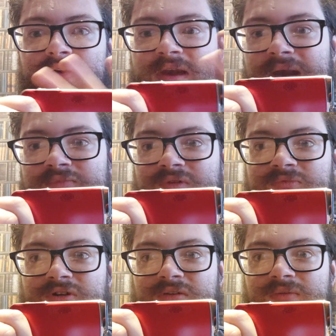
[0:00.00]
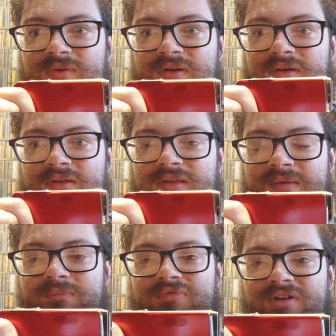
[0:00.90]
Camera broke
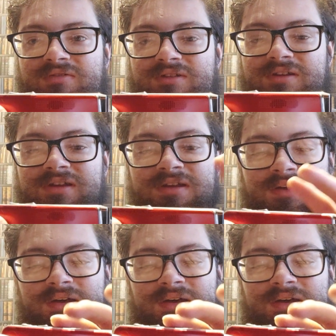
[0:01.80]
temporarily.